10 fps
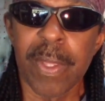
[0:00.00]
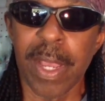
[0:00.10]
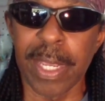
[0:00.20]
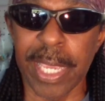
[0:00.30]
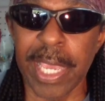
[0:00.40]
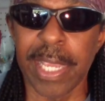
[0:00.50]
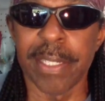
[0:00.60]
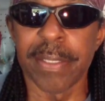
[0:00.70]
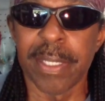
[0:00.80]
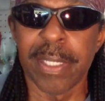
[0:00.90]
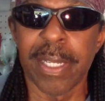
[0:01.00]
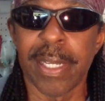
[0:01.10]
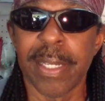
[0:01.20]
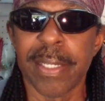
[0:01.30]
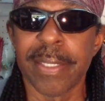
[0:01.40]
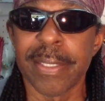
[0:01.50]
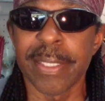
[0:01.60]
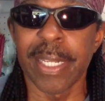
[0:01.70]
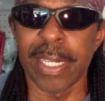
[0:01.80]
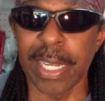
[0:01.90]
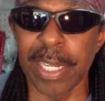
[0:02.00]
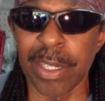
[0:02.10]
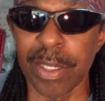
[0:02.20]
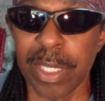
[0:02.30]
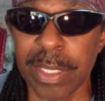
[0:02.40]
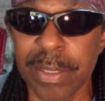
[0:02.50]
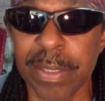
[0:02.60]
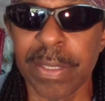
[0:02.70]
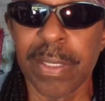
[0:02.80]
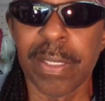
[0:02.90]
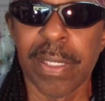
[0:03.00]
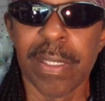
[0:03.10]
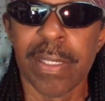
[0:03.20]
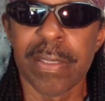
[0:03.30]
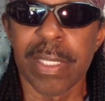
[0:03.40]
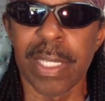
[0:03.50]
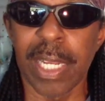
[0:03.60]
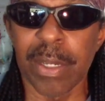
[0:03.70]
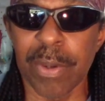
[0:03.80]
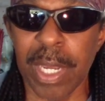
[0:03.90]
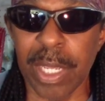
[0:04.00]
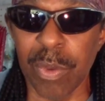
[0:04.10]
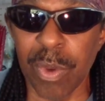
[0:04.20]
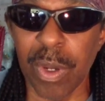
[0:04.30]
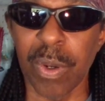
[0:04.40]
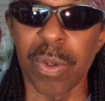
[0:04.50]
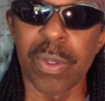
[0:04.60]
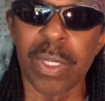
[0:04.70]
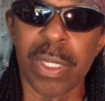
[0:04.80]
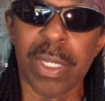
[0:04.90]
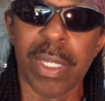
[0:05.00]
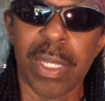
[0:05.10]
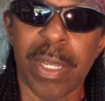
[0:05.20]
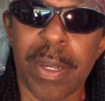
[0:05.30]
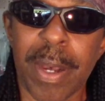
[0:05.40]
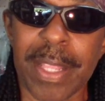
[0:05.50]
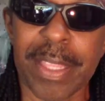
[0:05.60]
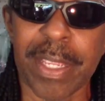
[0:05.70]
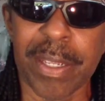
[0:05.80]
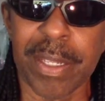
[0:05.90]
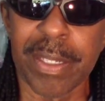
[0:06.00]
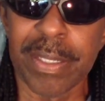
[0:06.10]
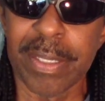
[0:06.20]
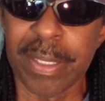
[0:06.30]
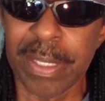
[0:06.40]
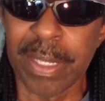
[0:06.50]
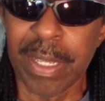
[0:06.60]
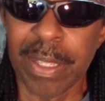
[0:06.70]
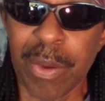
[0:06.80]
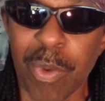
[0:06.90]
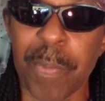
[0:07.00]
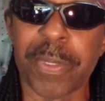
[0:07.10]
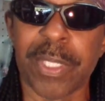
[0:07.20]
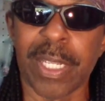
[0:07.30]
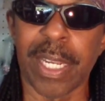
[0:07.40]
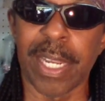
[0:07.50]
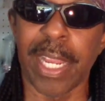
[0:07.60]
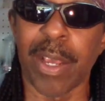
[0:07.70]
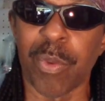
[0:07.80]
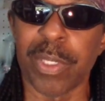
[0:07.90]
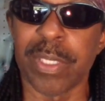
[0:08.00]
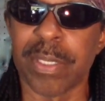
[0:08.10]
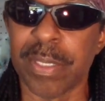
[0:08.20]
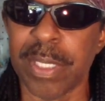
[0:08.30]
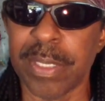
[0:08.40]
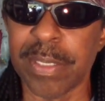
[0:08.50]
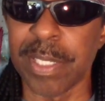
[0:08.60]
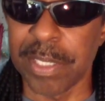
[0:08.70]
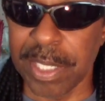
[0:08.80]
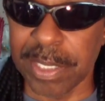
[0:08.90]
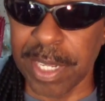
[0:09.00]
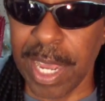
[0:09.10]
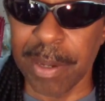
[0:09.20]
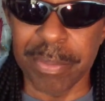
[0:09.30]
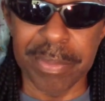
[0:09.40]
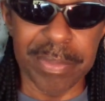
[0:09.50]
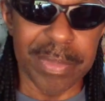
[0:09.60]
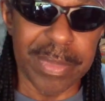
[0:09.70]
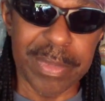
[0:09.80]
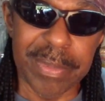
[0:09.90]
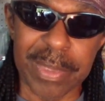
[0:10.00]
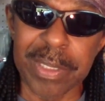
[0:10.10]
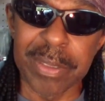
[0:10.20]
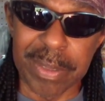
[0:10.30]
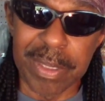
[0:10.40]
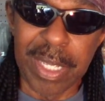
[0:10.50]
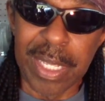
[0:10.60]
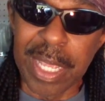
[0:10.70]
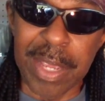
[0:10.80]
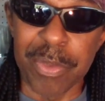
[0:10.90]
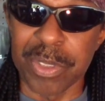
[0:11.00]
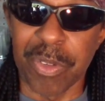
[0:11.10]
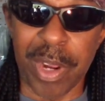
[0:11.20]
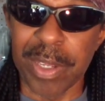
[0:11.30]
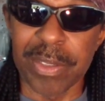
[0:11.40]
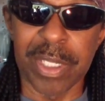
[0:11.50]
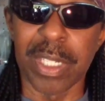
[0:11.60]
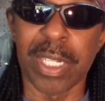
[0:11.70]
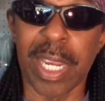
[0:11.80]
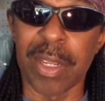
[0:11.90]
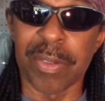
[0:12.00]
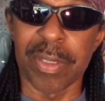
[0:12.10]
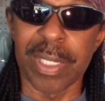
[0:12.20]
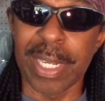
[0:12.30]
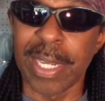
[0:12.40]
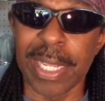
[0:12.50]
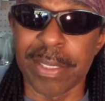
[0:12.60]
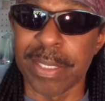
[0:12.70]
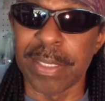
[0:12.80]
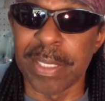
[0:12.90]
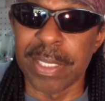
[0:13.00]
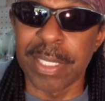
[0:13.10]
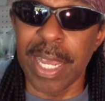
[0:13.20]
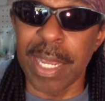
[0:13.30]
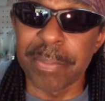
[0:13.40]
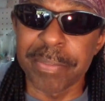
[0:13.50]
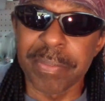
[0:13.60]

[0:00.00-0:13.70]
Again, I got a lot of looks. It's a lot of rock and roll. I think one particular night I went to see ZZ Top. It was great. It's a good concert. I like ZZ Top.